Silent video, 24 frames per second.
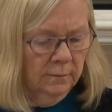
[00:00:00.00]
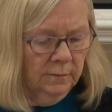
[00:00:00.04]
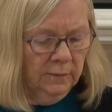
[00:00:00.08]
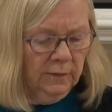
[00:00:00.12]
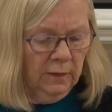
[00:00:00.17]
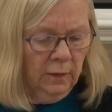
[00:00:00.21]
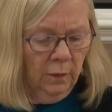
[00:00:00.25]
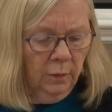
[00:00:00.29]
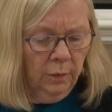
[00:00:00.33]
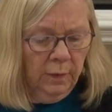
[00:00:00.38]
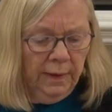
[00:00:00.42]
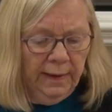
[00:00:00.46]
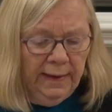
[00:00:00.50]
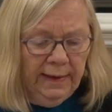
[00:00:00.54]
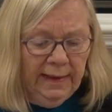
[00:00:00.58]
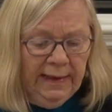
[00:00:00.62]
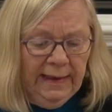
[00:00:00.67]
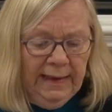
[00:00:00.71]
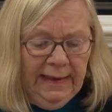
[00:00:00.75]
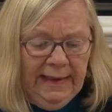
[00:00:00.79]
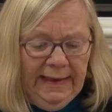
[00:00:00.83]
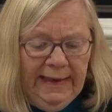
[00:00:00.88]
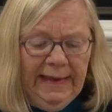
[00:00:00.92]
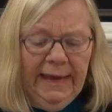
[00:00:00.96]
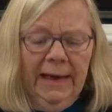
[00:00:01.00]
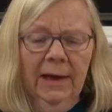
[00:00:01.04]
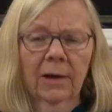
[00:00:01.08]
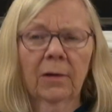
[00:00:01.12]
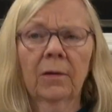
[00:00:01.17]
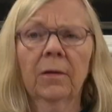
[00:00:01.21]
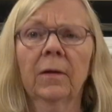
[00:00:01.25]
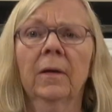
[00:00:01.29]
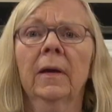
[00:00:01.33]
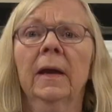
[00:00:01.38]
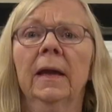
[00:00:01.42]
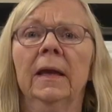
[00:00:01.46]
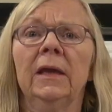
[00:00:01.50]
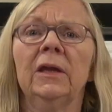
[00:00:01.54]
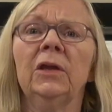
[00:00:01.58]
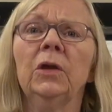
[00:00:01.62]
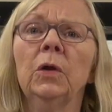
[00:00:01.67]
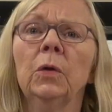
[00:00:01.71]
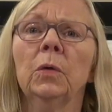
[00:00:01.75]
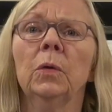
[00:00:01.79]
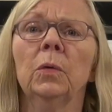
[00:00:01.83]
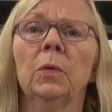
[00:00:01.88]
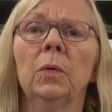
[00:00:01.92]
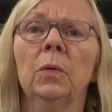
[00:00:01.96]
So, hear
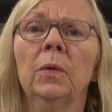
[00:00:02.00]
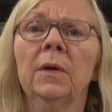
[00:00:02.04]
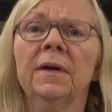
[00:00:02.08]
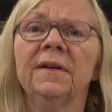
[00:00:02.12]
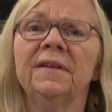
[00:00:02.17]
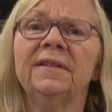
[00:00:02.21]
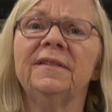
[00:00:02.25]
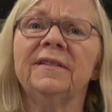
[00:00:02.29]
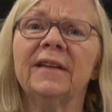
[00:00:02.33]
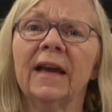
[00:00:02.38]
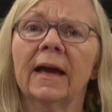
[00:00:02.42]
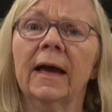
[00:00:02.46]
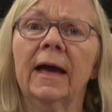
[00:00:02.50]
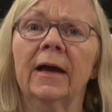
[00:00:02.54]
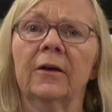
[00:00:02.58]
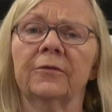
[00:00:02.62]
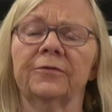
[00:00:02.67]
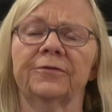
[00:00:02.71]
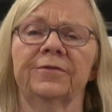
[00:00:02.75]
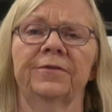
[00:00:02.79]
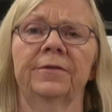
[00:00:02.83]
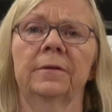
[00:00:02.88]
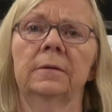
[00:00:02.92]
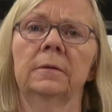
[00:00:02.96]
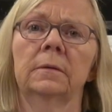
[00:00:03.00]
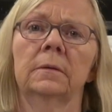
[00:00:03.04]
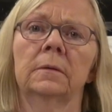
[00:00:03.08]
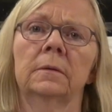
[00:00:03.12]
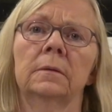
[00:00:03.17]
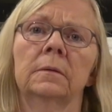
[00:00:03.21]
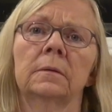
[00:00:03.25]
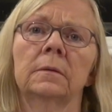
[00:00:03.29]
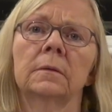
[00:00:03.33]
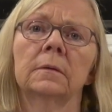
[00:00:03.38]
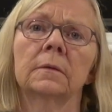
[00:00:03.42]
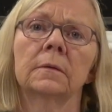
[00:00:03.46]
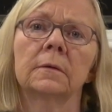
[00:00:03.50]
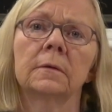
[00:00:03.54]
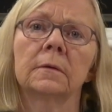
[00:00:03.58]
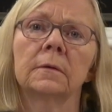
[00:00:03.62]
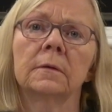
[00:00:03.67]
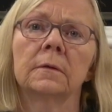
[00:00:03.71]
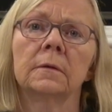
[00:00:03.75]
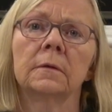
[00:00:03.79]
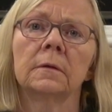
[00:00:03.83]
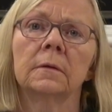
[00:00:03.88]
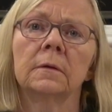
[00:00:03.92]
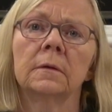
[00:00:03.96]
you deaf.
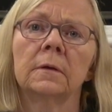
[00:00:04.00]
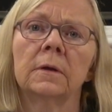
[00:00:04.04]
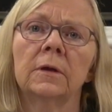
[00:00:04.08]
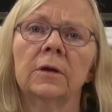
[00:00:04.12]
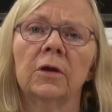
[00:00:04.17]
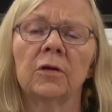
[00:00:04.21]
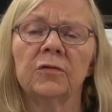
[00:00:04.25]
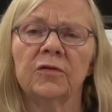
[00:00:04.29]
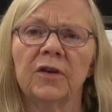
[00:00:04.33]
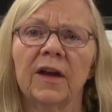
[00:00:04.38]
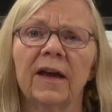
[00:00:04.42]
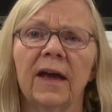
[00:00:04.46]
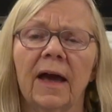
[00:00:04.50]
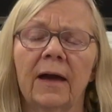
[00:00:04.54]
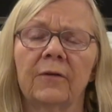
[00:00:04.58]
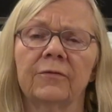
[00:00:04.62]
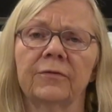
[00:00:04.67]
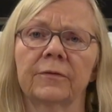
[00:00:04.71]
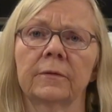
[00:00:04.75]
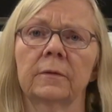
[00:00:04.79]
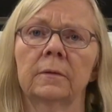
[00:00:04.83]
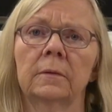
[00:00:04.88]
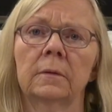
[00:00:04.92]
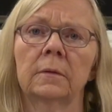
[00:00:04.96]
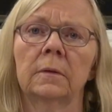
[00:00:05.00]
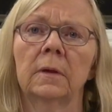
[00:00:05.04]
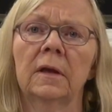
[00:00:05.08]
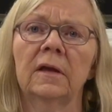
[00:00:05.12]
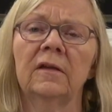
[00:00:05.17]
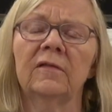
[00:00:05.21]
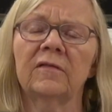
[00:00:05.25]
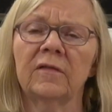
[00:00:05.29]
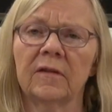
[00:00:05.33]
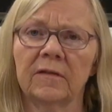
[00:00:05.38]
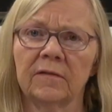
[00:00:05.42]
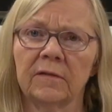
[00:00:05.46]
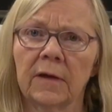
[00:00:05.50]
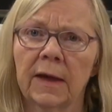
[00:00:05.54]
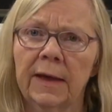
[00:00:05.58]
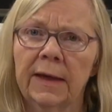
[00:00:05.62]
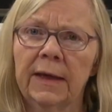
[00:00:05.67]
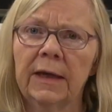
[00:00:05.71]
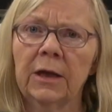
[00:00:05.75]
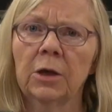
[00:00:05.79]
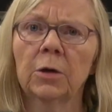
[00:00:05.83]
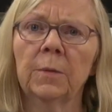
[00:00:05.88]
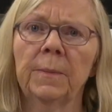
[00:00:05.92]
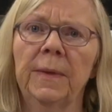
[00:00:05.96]
You're deaf. He says,
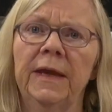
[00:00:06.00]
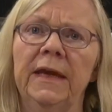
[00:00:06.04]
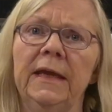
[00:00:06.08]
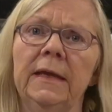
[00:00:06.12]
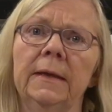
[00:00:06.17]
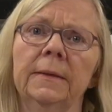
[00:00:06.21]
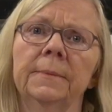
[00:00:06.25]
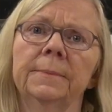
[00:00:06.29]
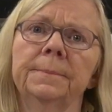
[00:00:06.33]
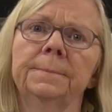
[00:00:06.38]
hear me.